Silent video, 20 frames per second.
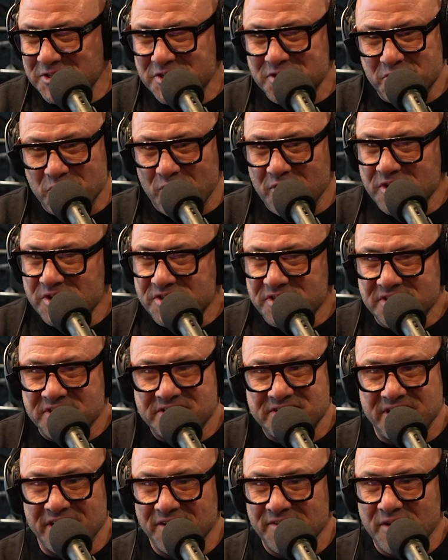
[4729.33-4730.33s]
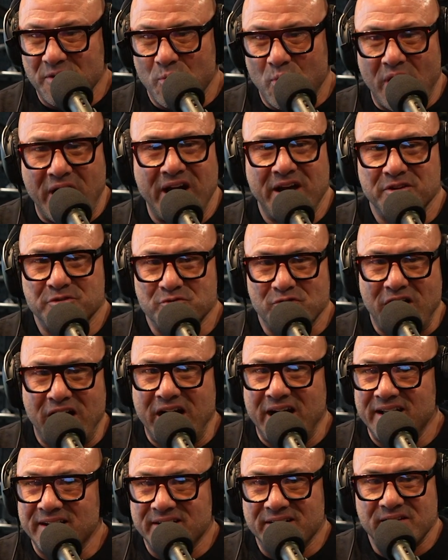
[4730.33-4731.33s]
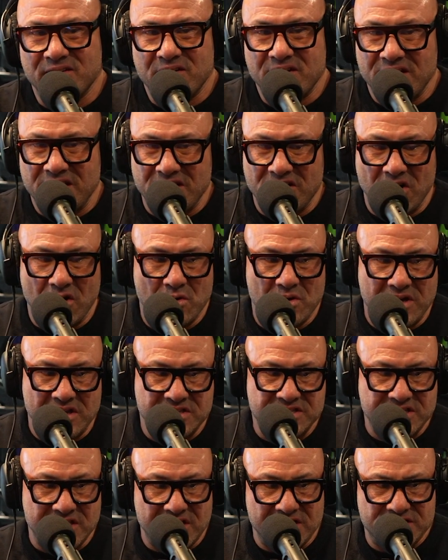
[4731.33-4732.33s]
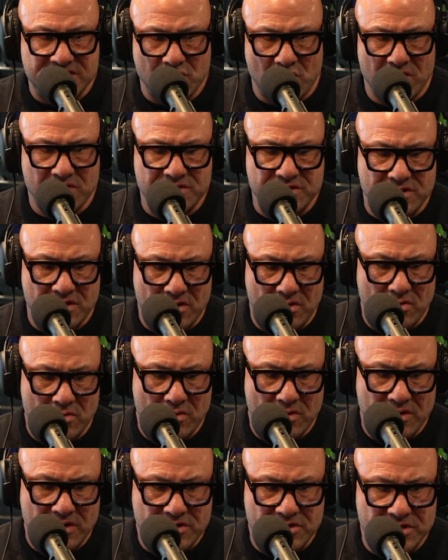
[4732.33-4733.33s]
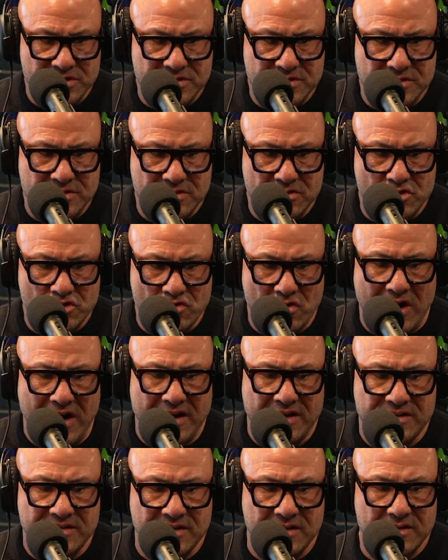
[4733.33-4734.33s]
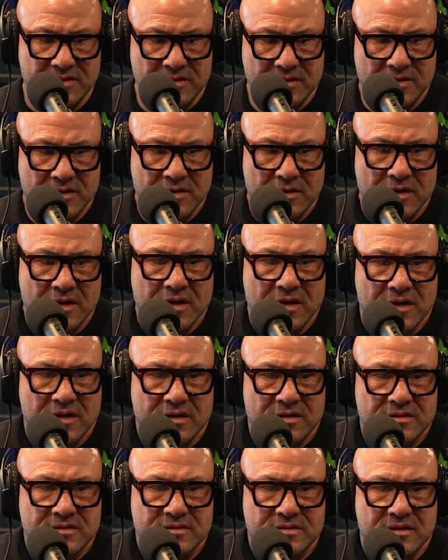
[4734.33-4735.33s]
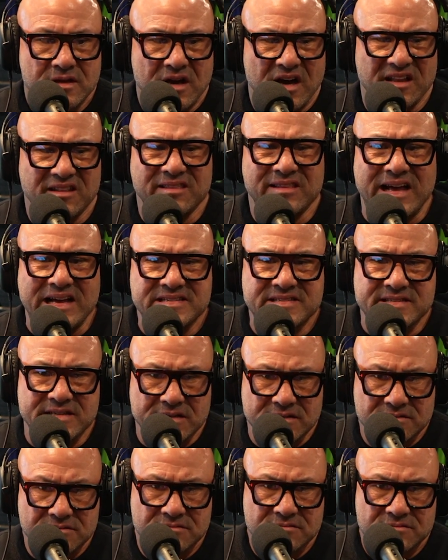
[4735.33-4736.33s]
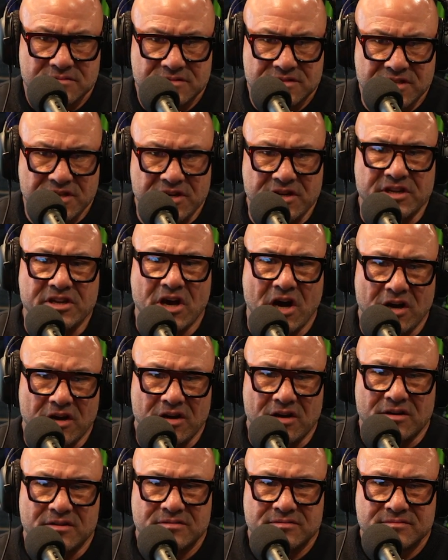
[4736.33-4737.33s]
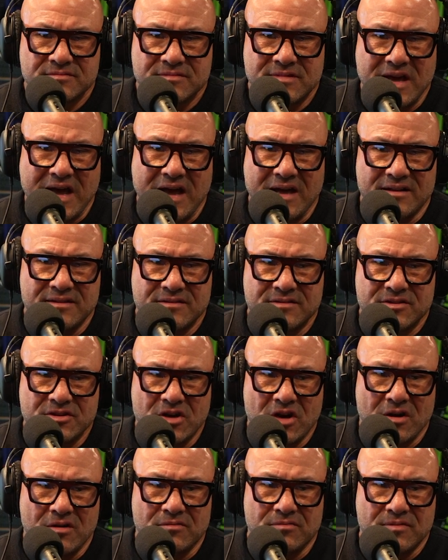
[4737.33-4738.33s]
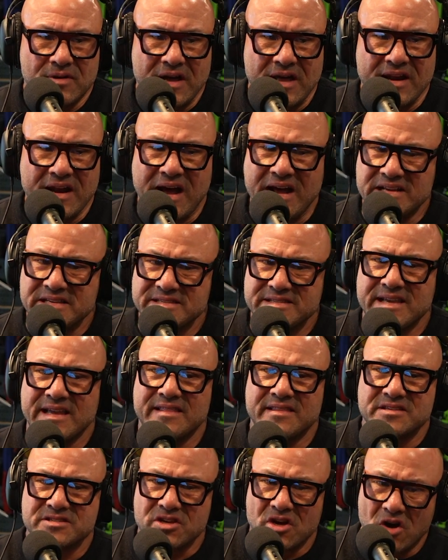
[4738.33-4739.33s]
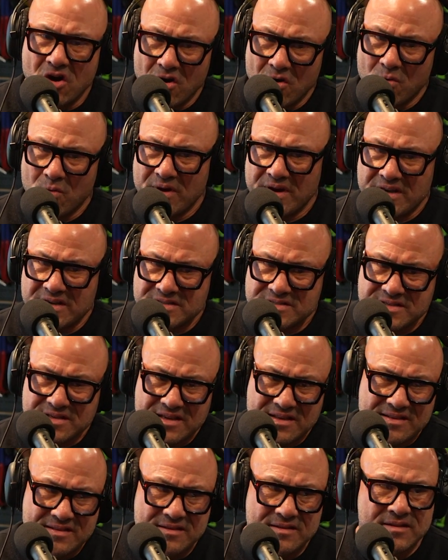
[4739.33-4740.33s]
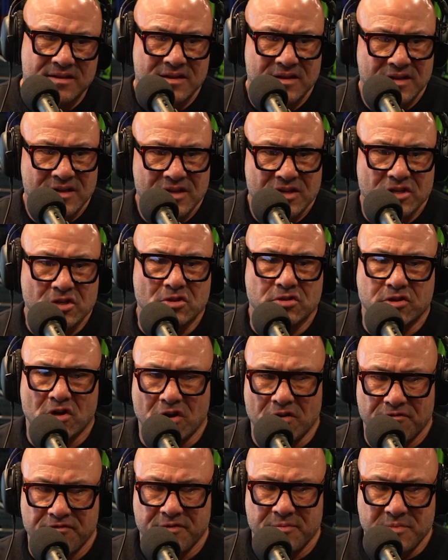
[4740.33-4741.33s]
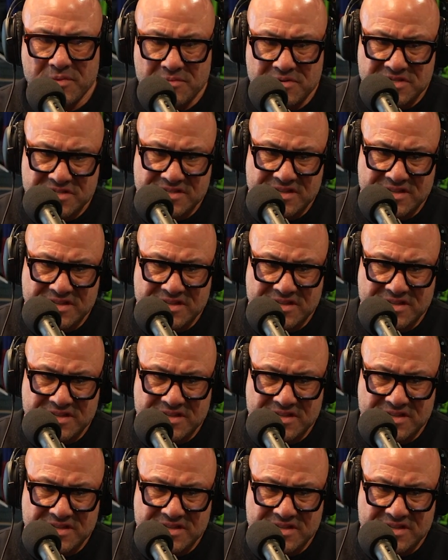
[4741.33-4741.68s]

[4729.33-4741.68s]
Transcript: a good story just to tell the wild ride. And, it's also just trying a lesson to the younger that, and I say this always, and you learn from your